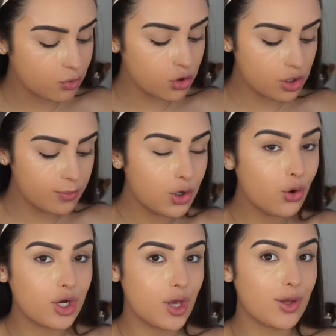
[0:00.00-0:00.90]
I'm not going to put it
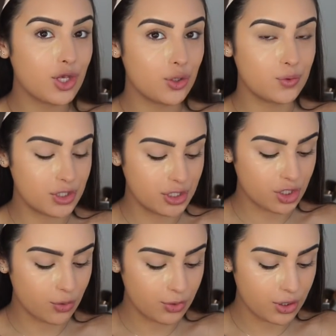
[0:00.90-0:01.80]
on how I usually
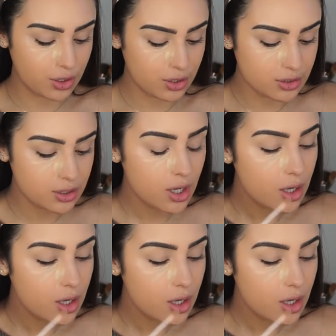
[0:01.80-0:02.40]
do because